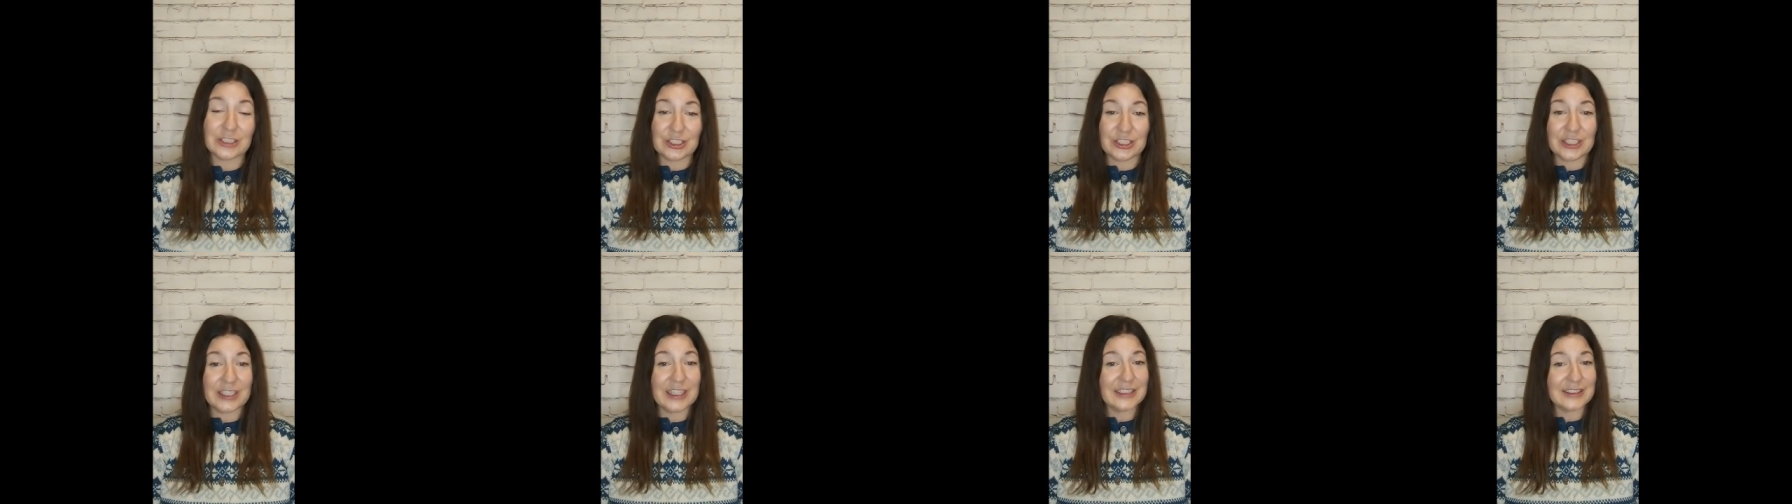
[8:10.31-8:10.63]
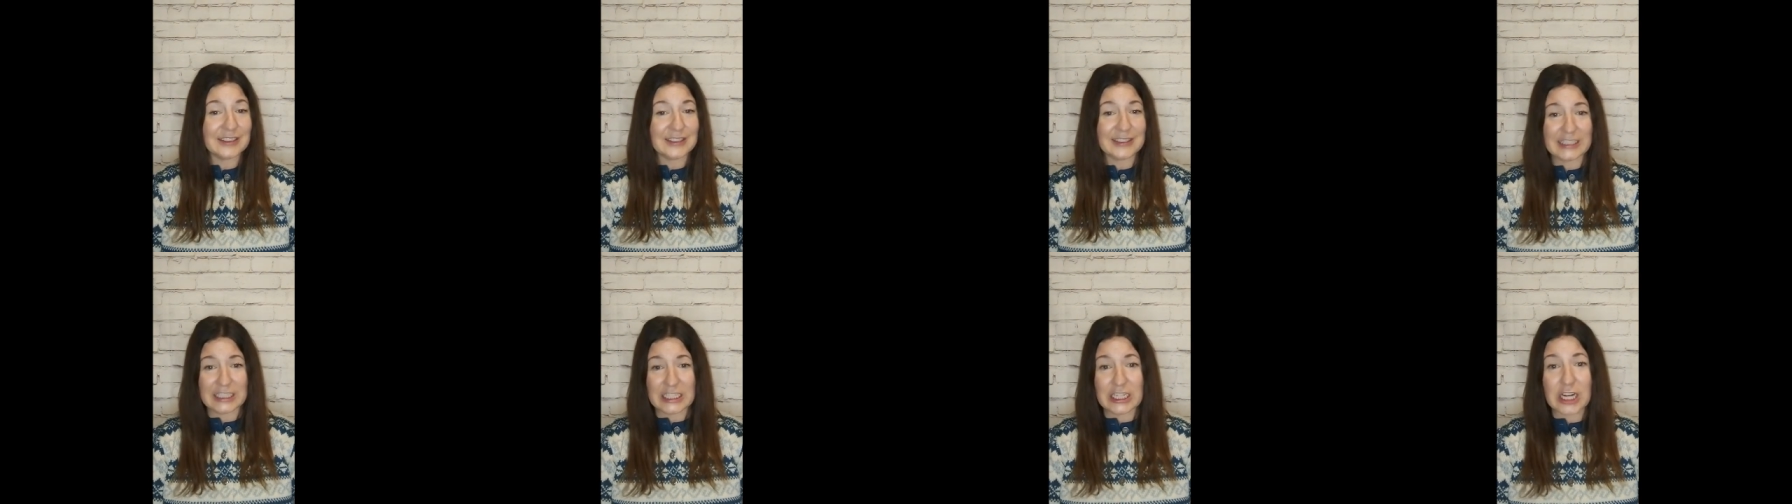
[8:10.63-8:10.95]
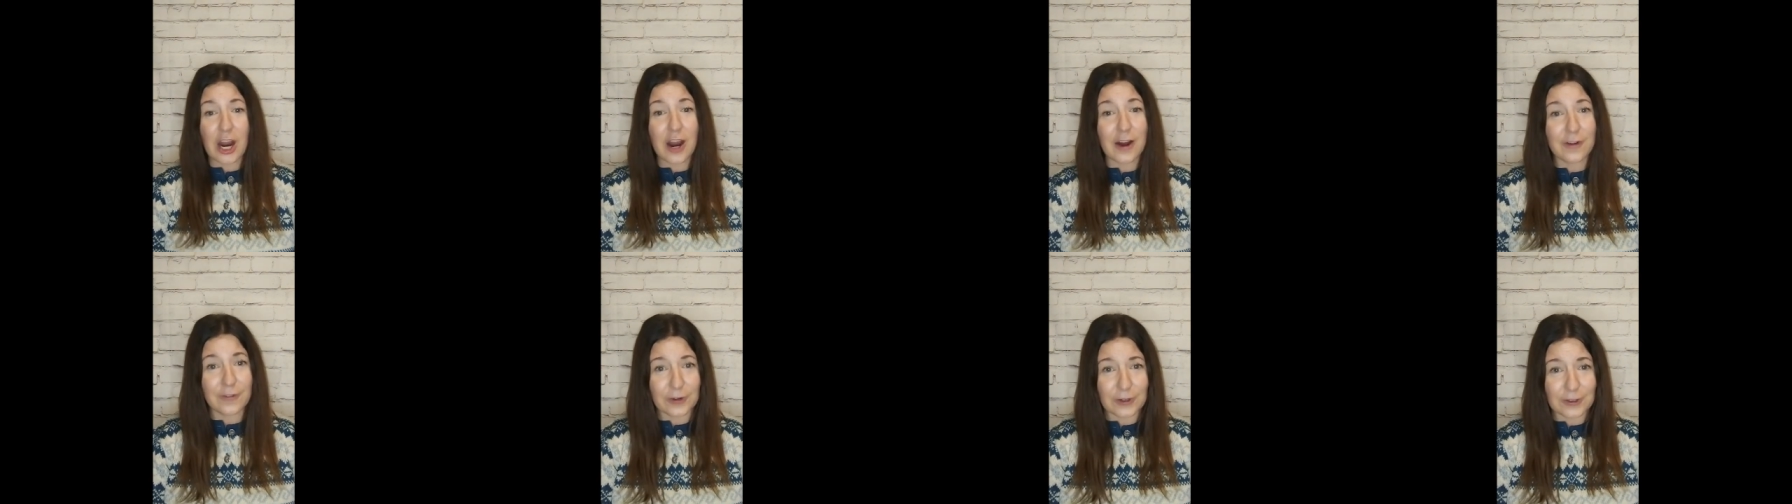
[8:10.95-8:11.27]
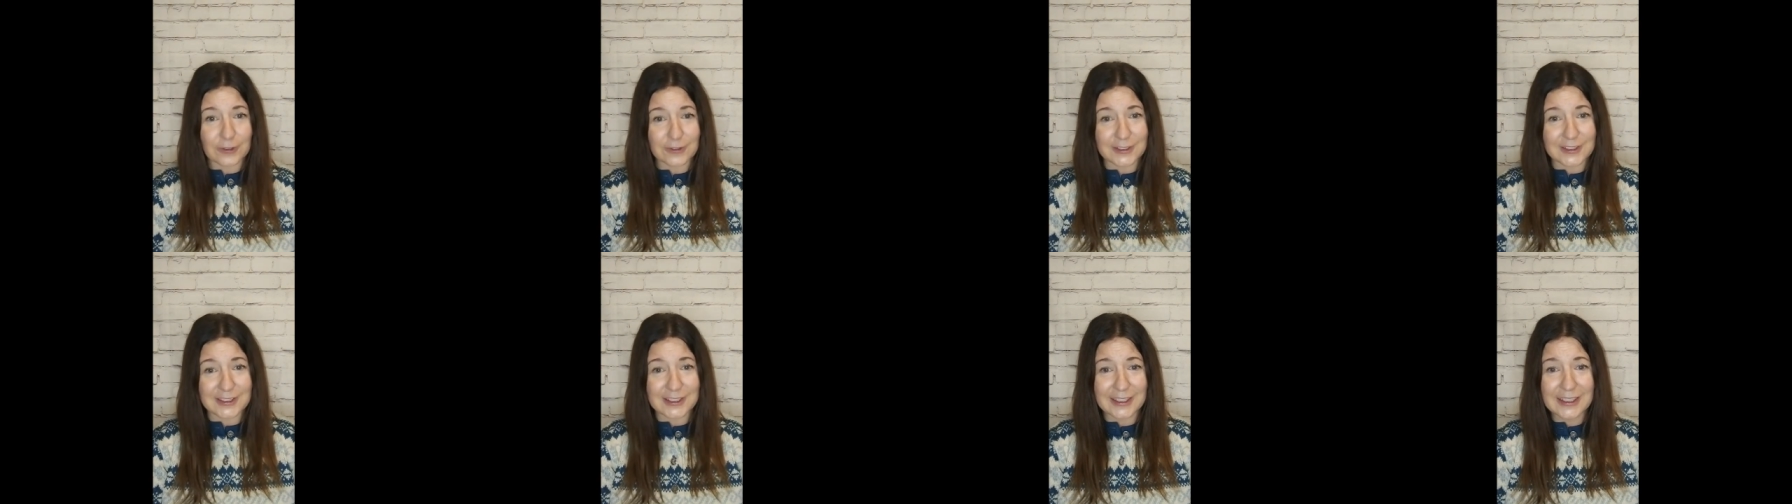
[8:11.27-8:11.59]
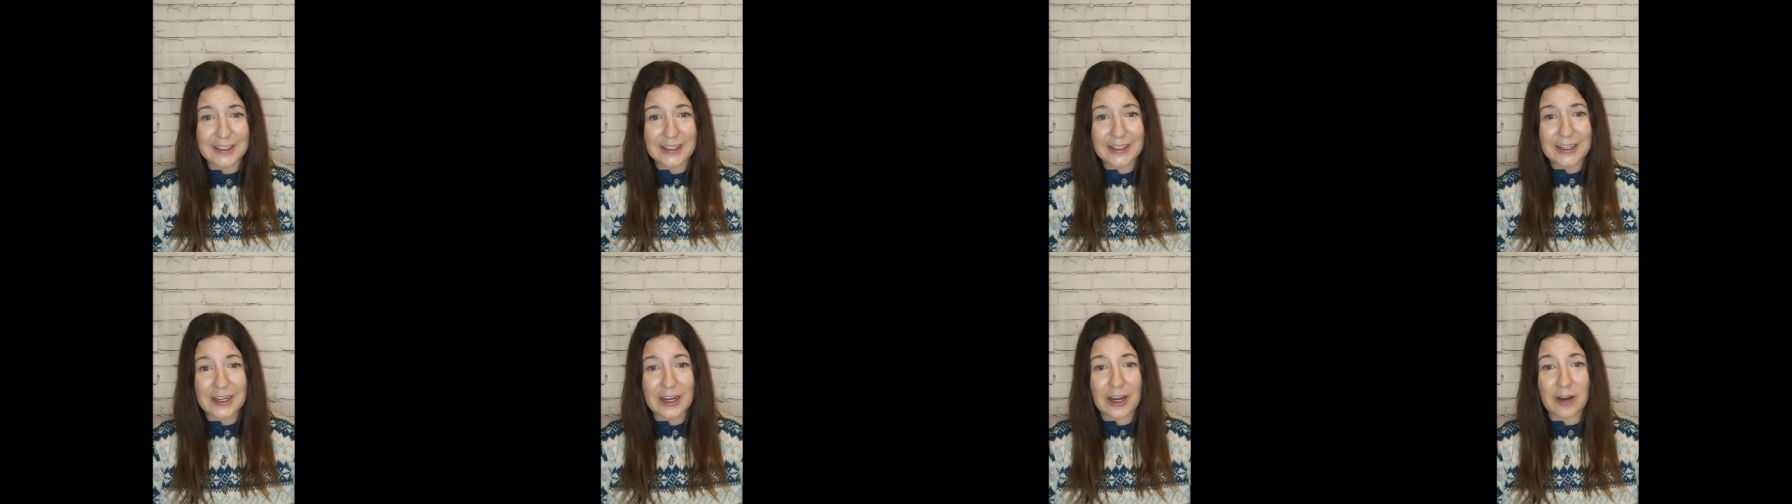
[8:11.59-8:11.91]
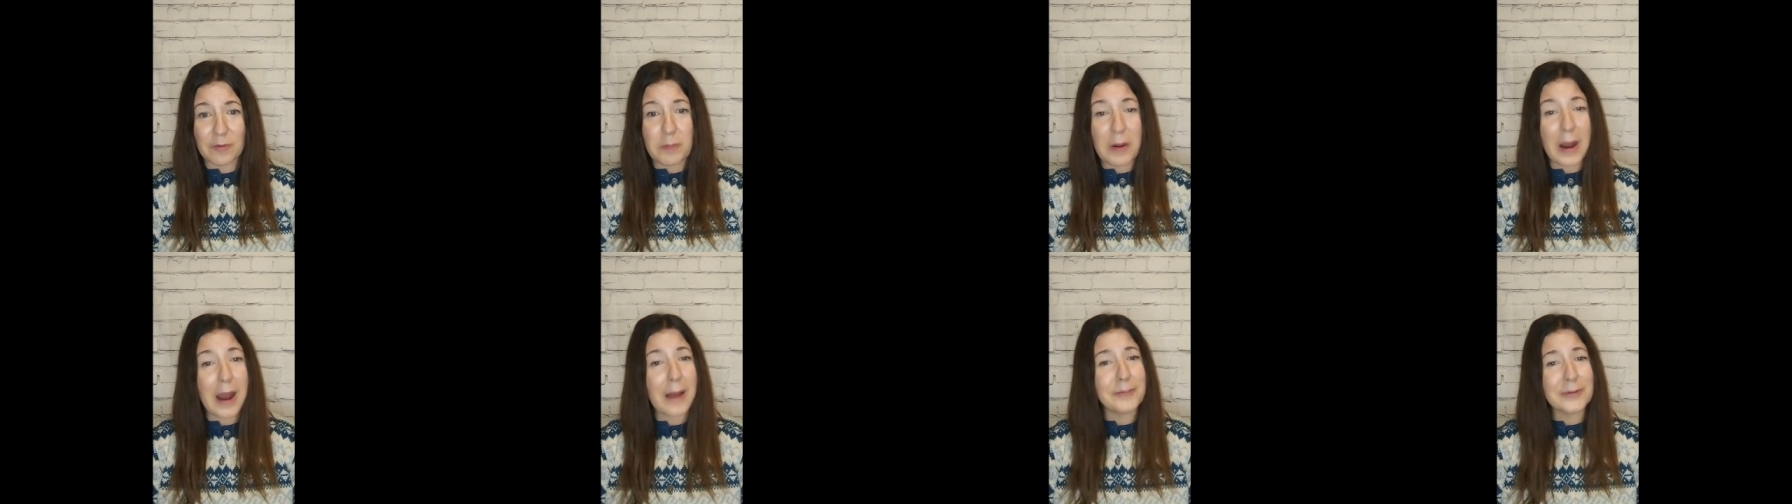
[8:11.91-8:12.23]
she can sing covers
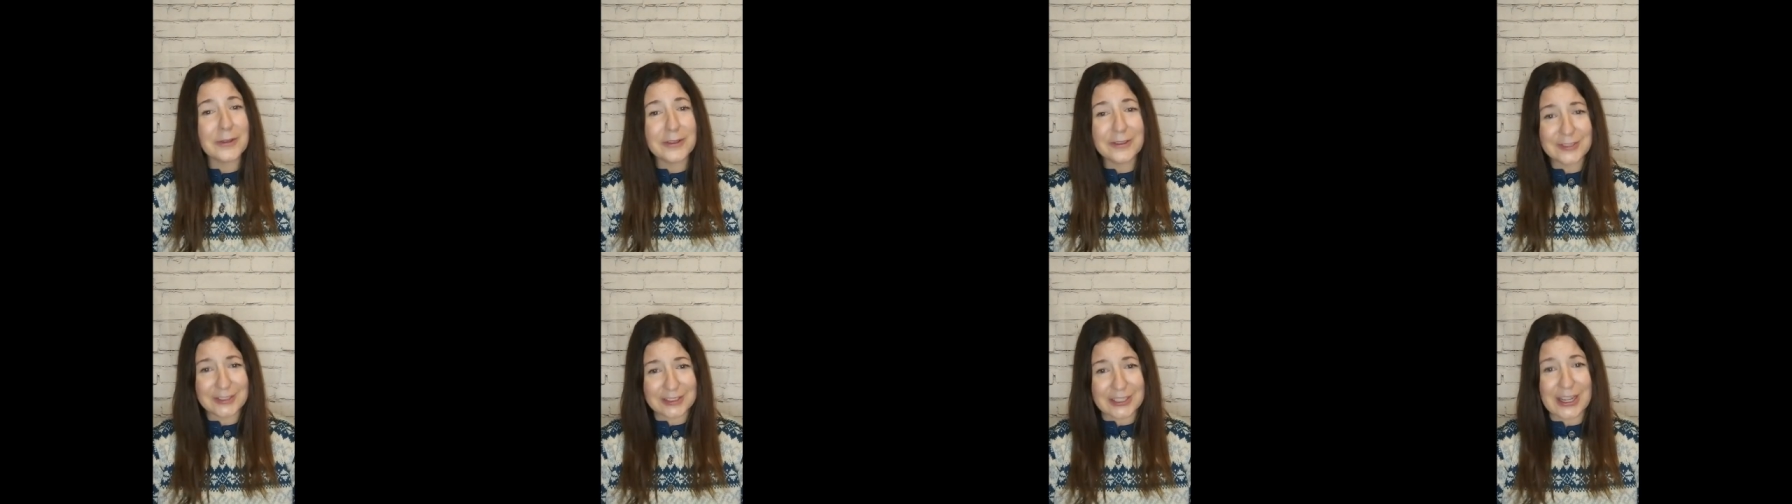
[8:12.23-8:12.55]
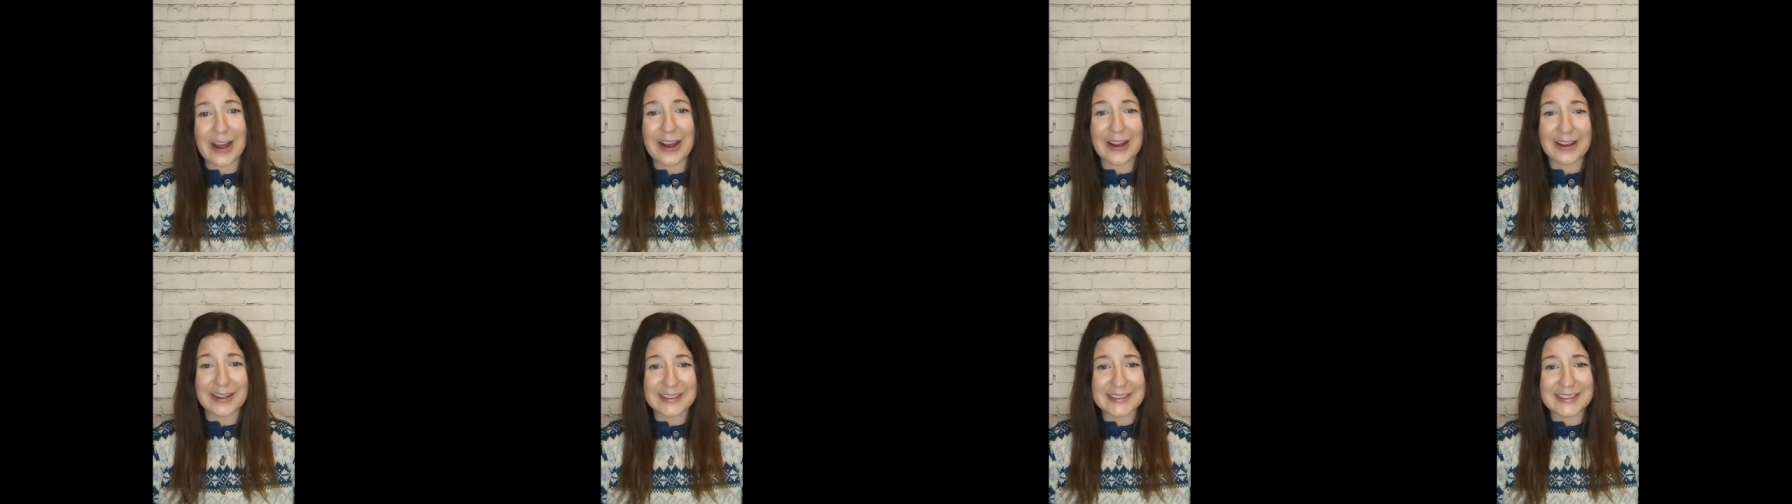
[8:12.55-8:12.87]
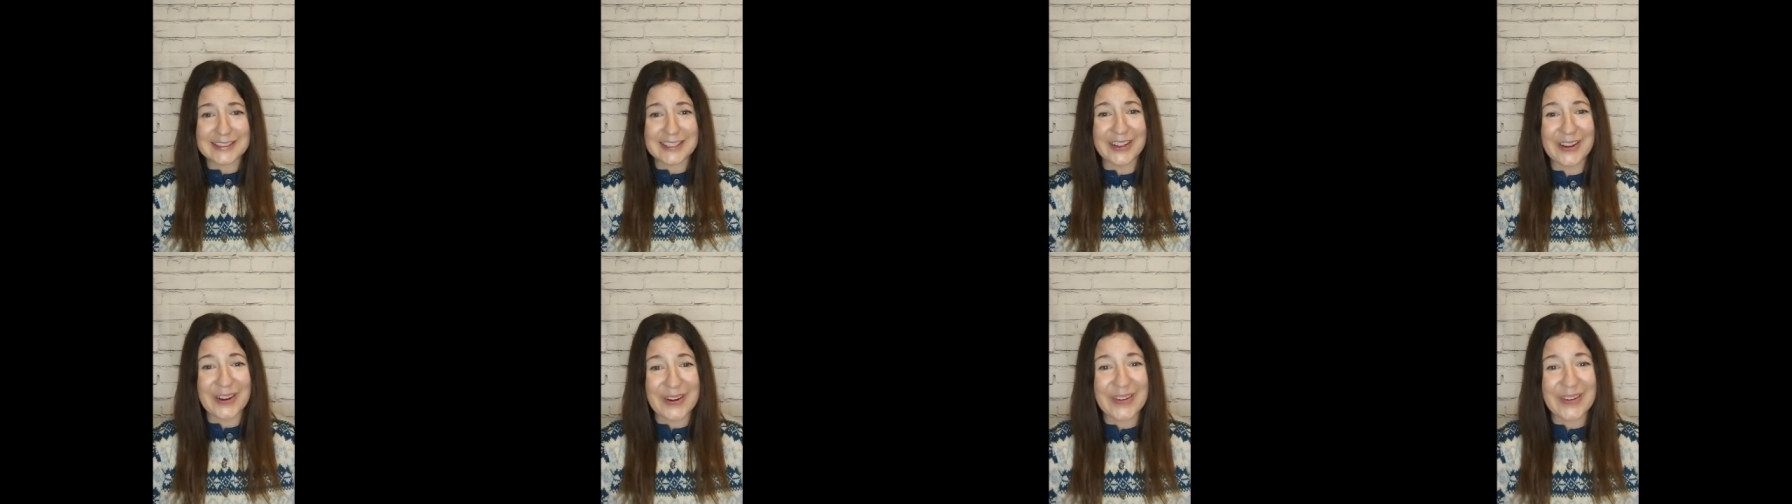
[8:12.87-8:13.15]
of popular songs,